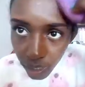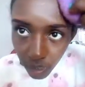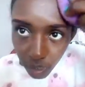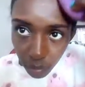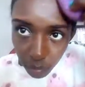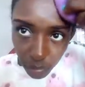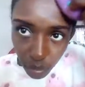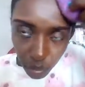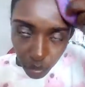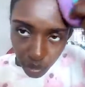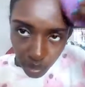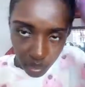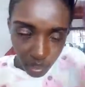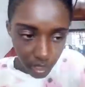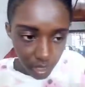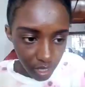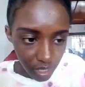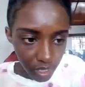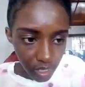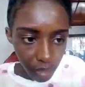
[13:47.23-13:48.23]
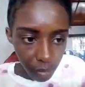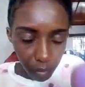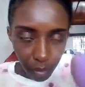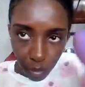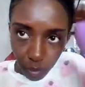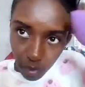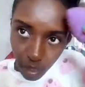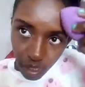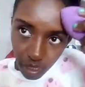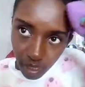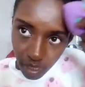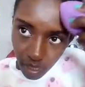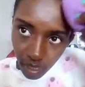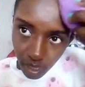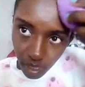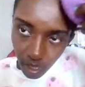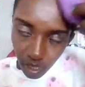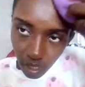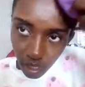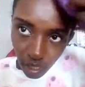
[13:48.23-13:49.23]
Let me use the tip a bit
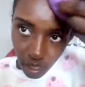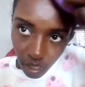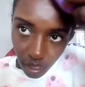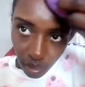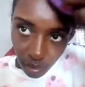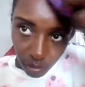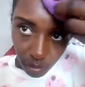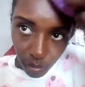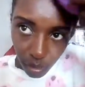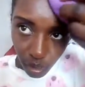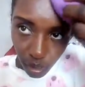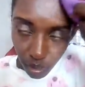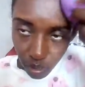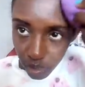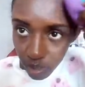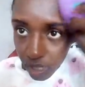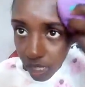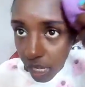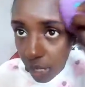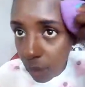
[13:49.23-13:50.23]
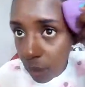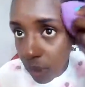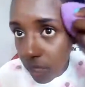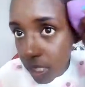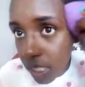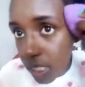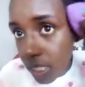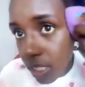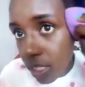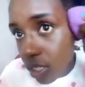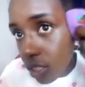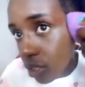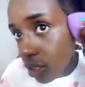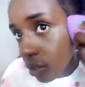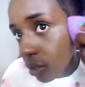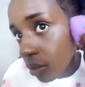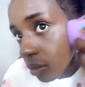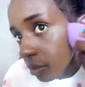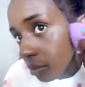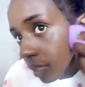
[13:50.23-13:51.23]
because I want it
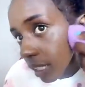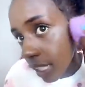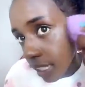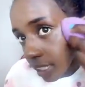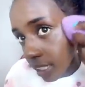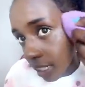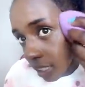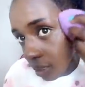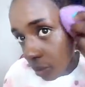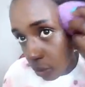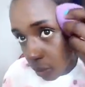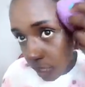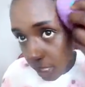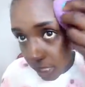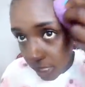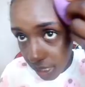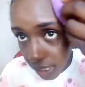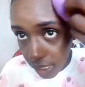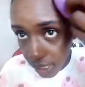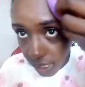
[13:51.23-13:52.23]
to blend in well,